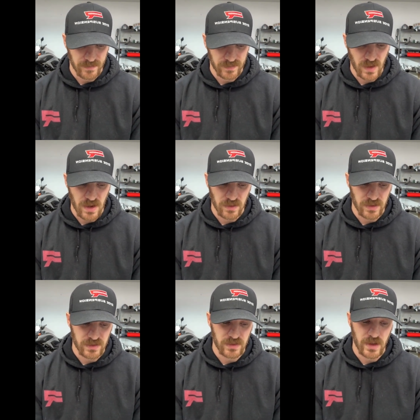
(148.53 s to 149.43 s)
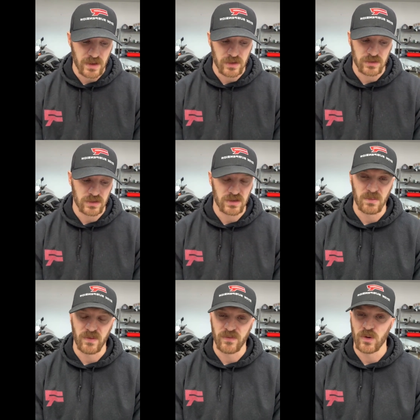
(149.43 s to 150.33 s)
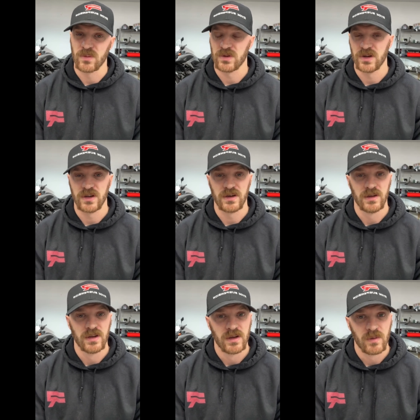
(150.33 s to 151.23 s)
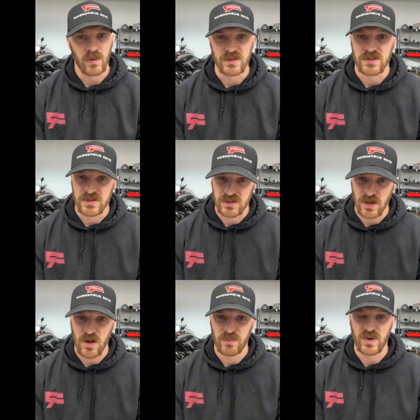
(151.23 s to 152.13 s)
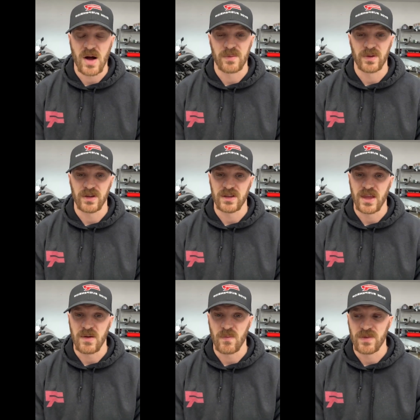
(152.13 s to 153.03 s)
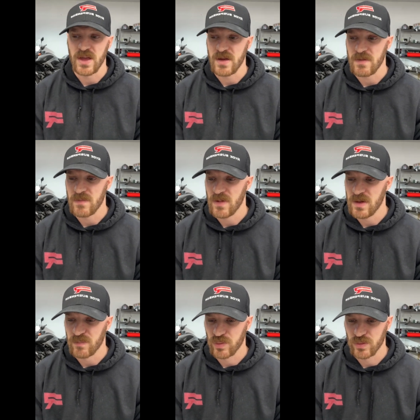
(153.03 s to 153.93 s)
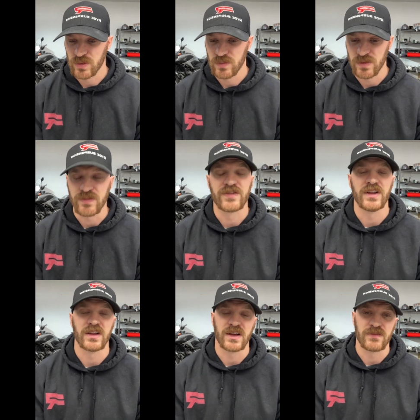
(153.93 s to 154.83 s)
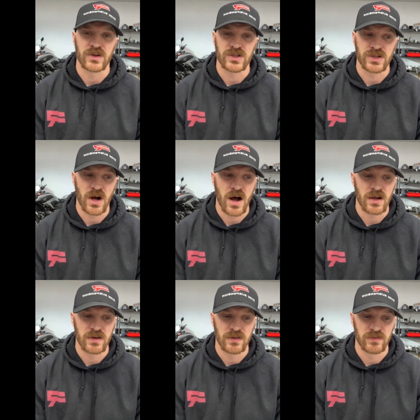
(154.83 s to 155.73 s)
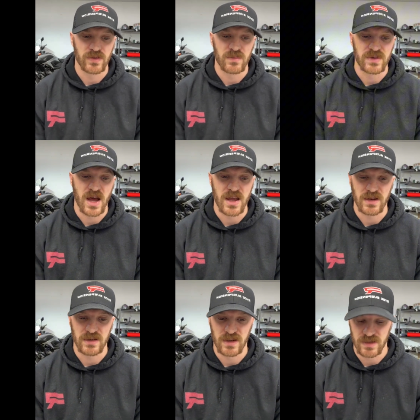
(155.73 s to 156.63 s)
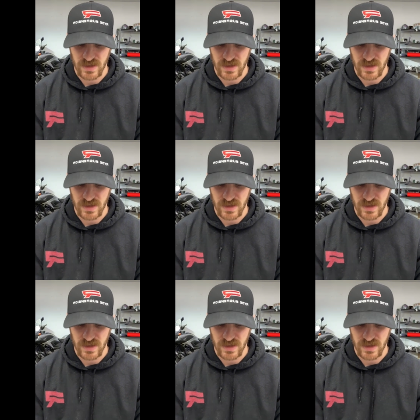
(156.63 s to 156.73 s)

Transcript: Not only do they look good, they perform good. Once installed properly, they improve the feeling of your shock from night and